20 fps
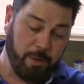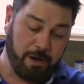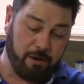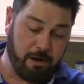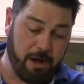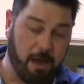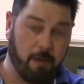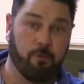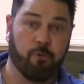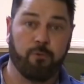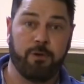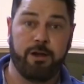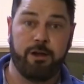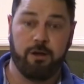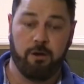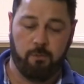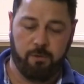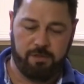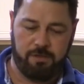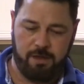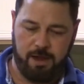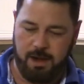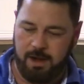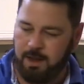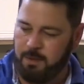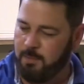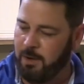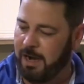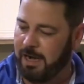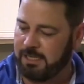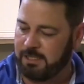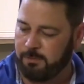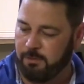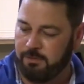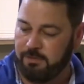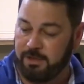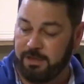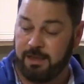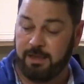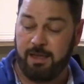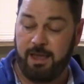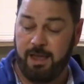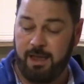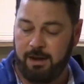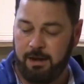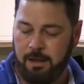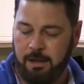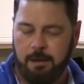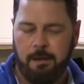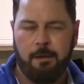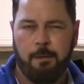pair Albarino with any possible thing I can,